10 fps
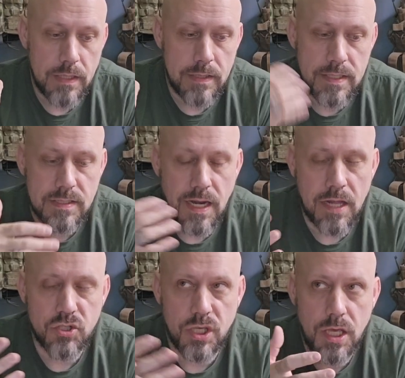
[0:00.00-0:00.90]
This can
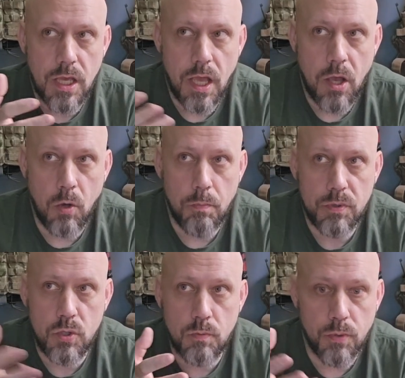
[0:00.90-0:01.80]
actually help
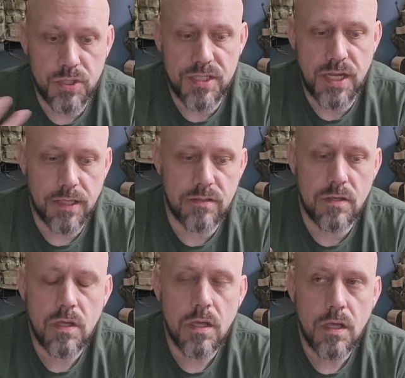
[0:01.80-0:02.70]
you
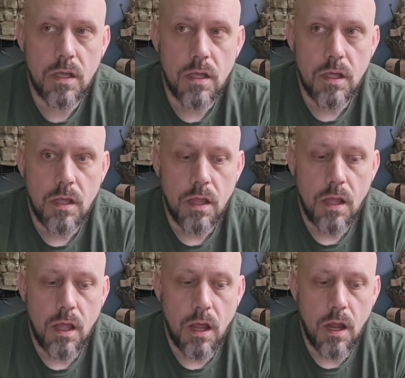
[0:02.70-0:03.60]
predict
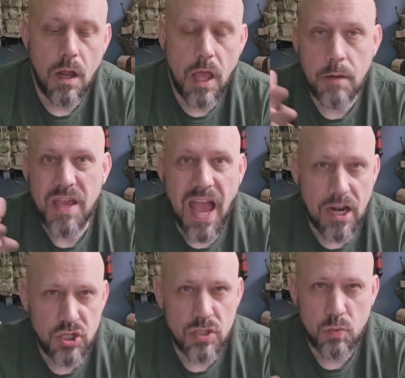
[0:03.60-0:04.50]
enemy
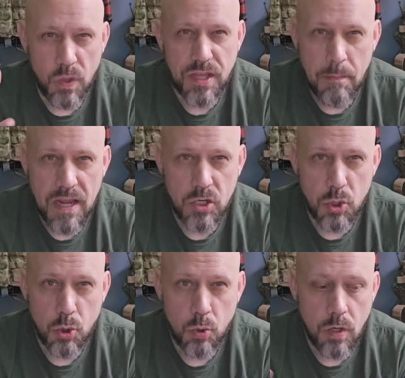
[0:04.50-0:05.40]
actions, what they may
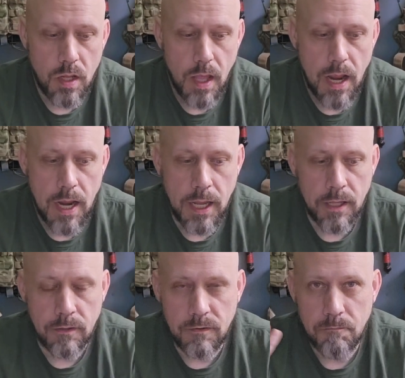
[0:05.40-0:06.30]
do,
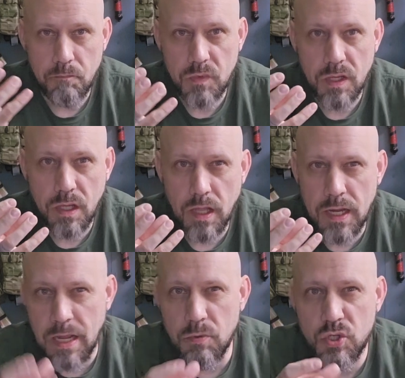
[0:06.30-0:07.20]
and
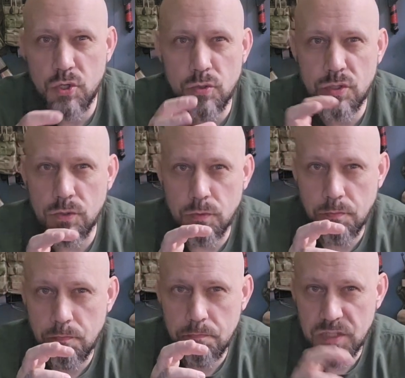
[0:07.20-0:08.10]
enables you to
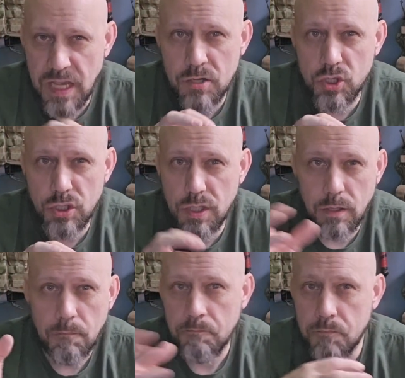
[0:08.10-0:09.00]

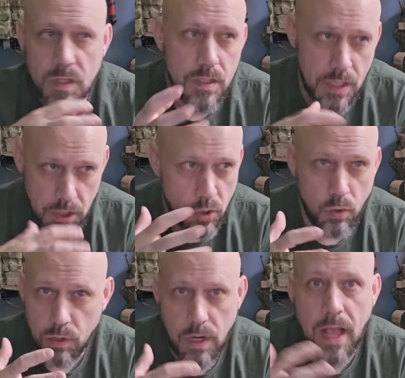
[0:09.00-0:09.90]
potentially get
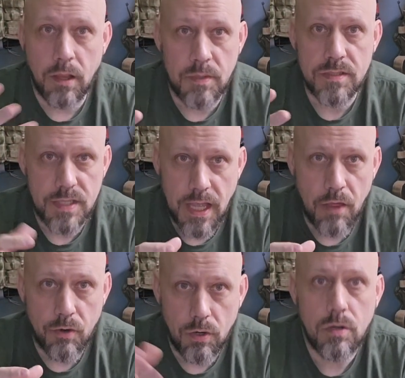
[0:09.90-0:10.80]
your element
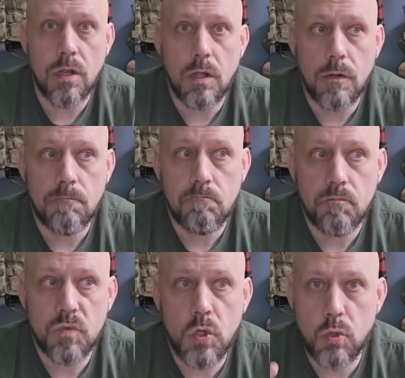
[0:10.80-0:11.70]
together
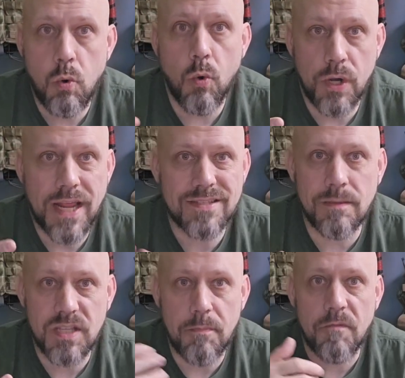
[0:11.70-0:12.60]
to coordinate
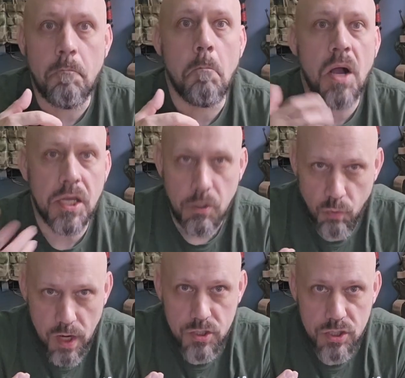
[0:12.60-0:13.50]
some type of monkey
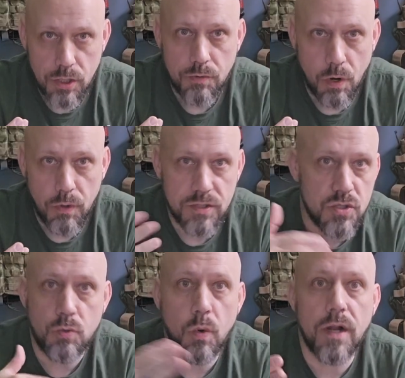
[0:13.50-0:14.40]
wrench to throw
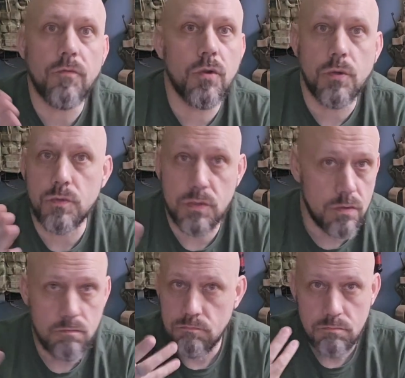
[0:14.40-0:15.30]
into whatever those